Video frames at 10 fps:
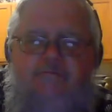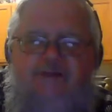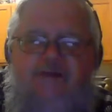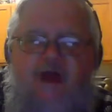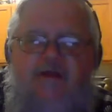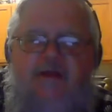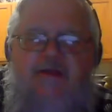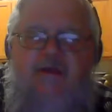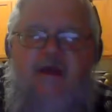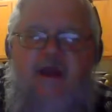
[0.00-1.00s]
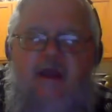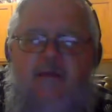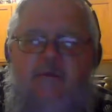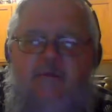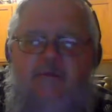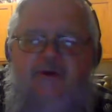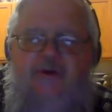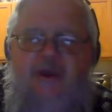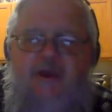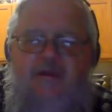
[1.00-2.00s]
design the study
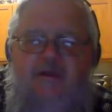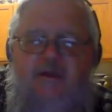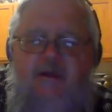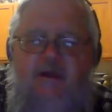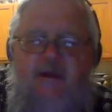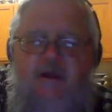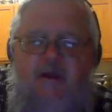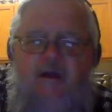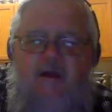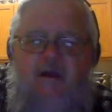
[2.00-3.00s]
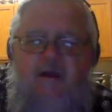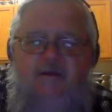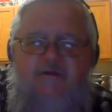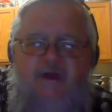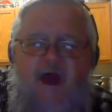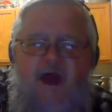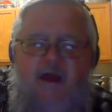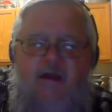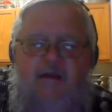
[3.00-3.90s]
sheet has got